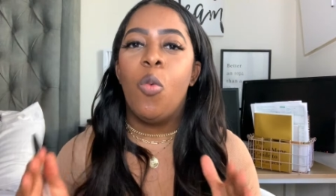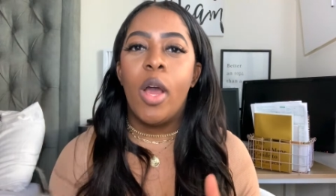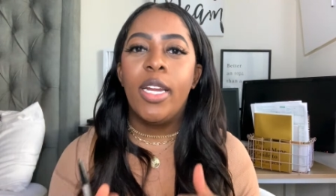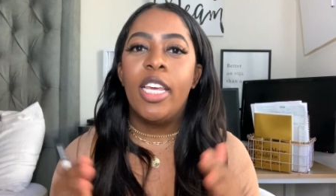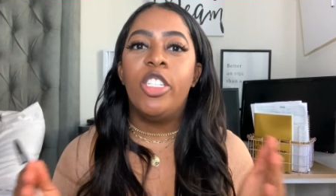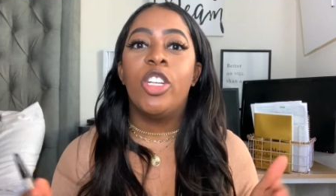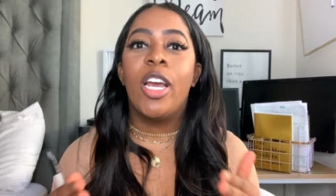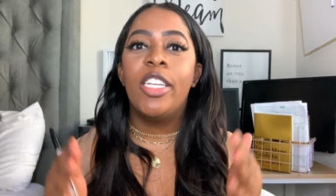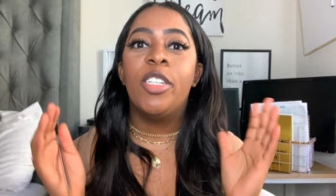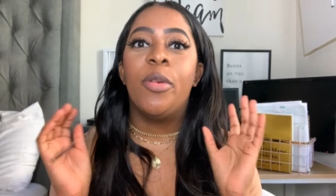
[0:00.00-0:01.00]
want to get your
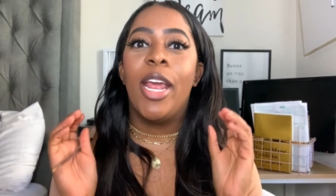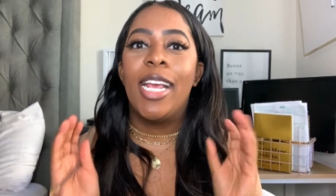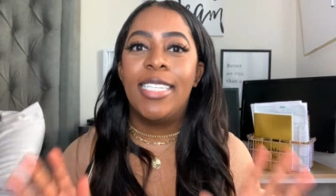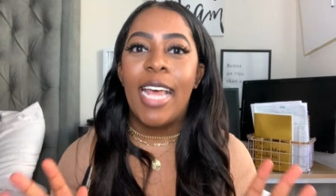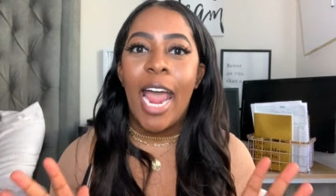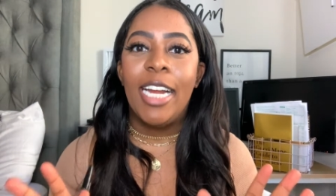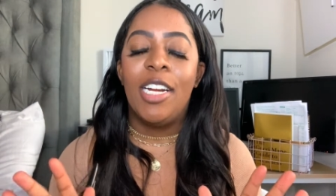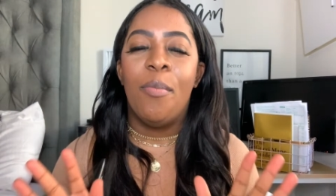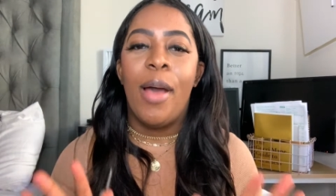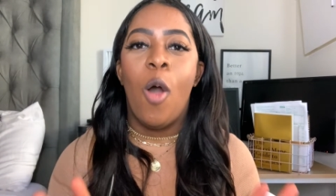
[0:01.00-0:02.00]
customer excited
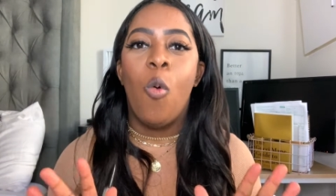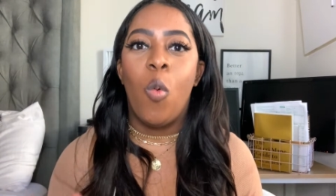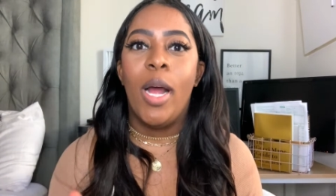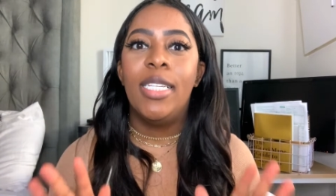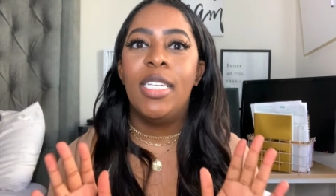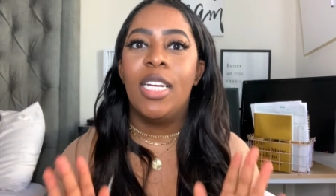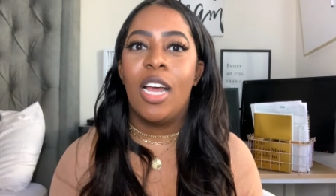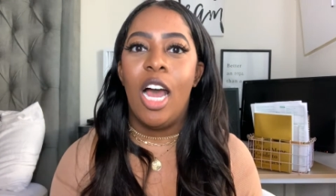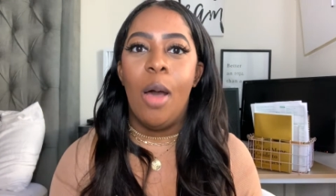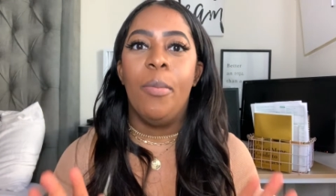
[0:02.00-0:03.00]
about what's to
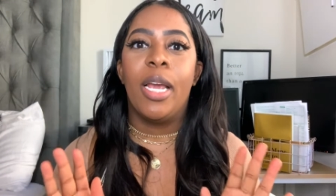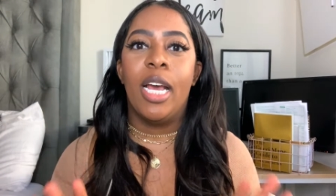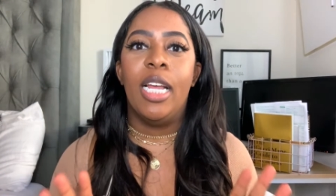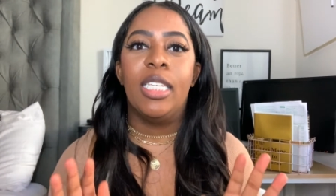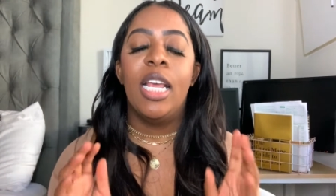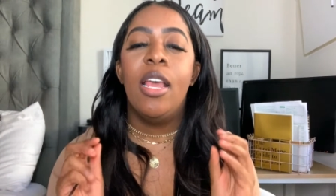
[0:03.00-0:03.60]
come because